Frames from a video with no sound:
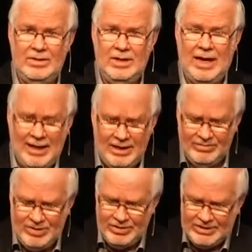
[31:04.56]
I have
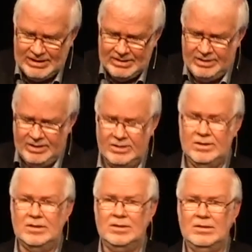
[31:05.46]
two sisters
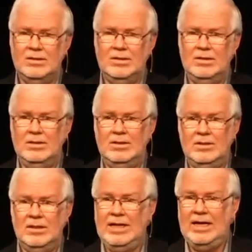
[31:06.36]

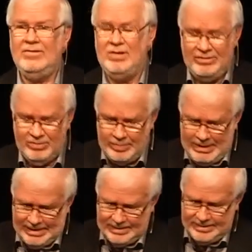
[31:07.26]
that I have never
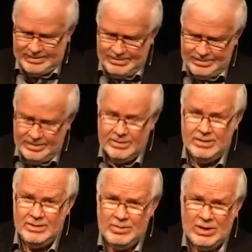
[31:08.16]
met
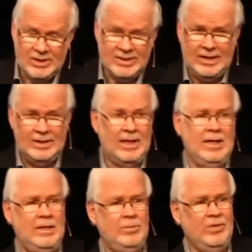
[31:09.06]
because they
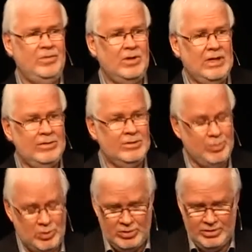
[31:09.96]
died before I was
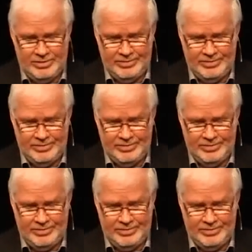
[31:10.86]
born.